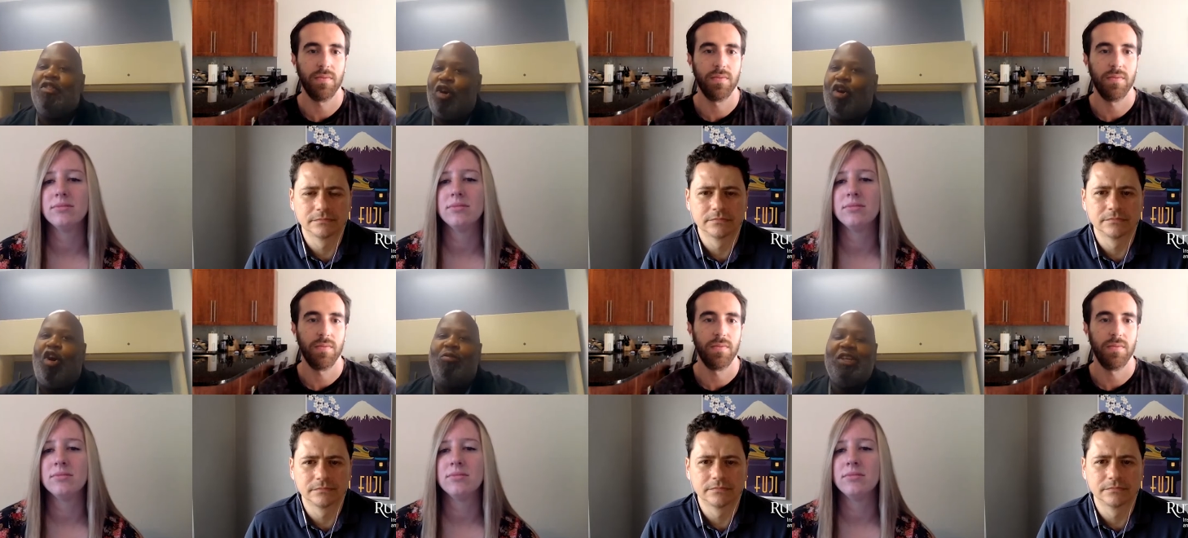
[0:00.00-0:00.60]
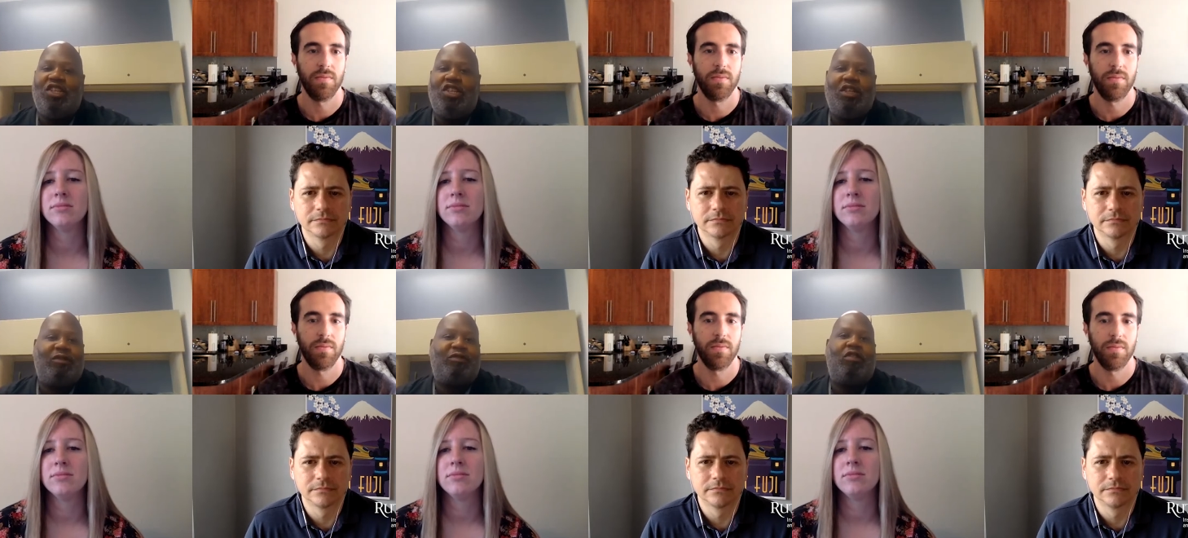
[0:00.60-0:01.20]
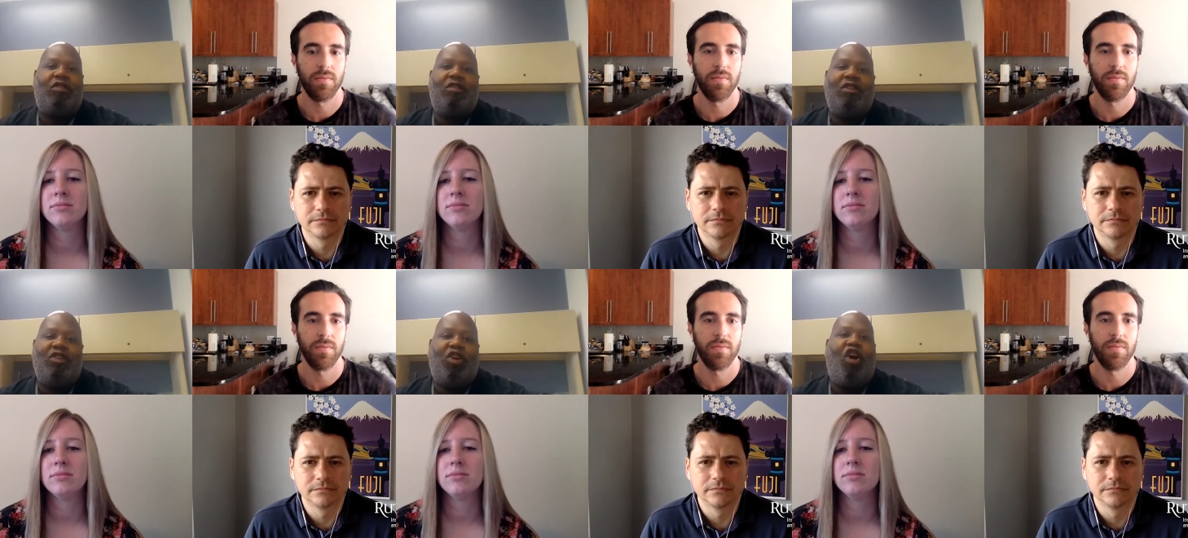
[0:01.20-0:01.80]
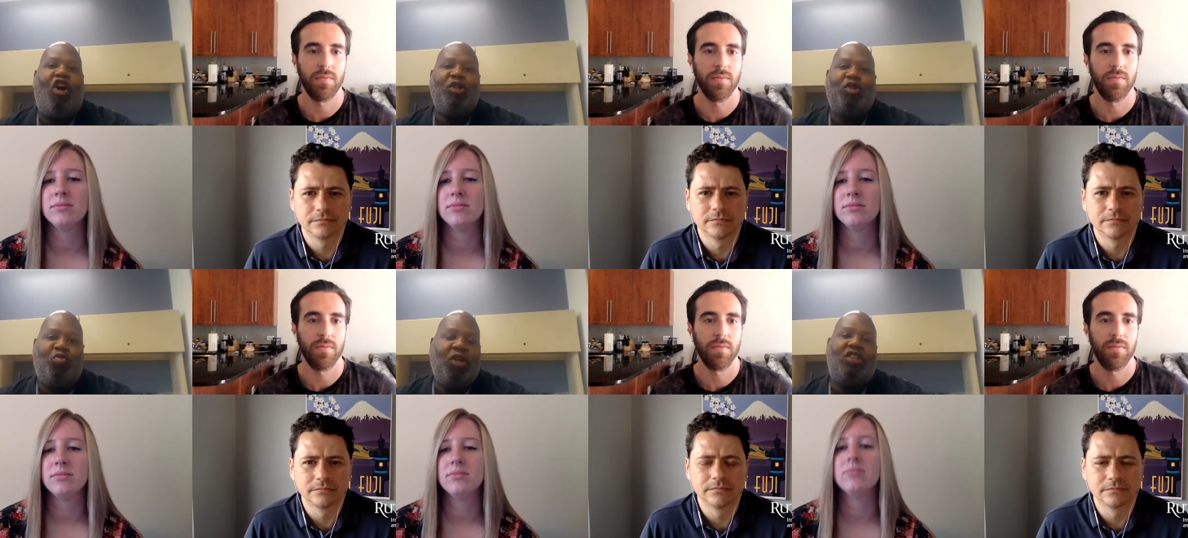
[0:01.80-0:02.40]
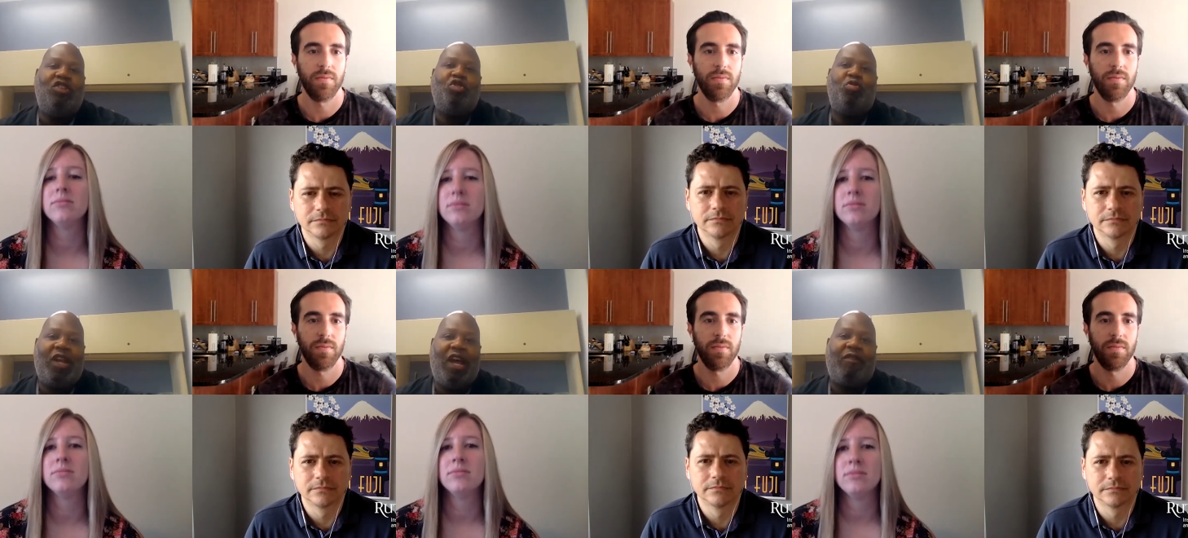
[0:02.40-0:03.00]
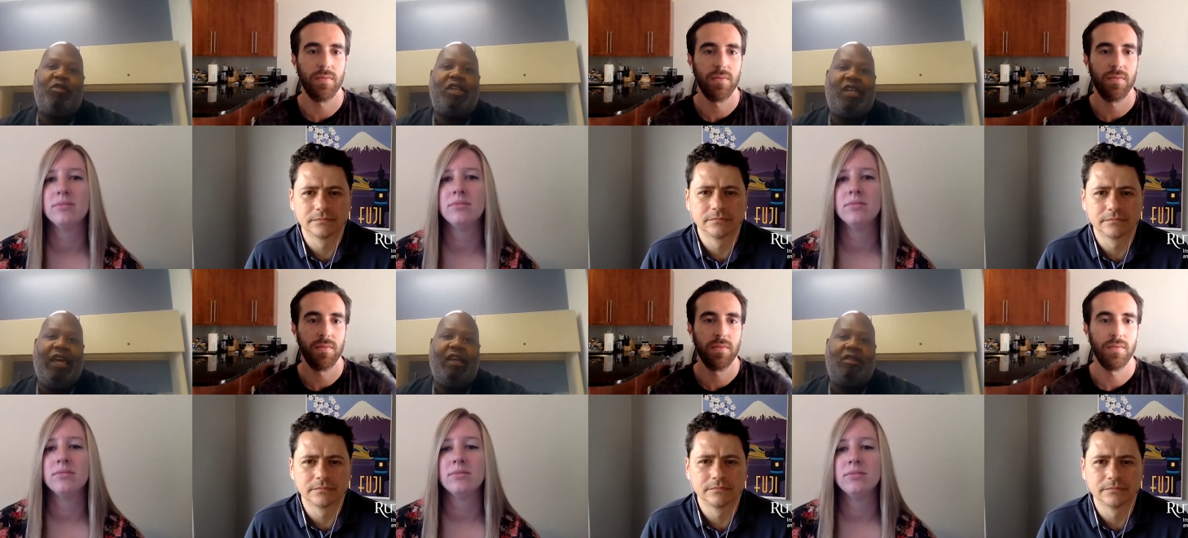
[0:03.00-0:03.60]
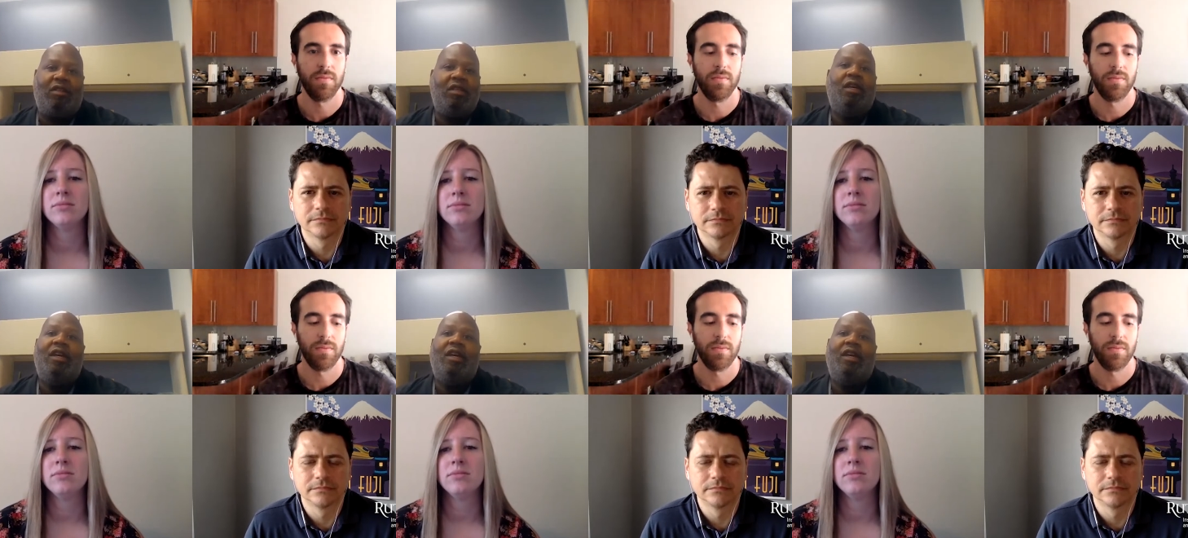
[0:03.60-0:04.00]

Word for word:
Speaker 1: They're always cheerful. They're always willing to do whatever it takes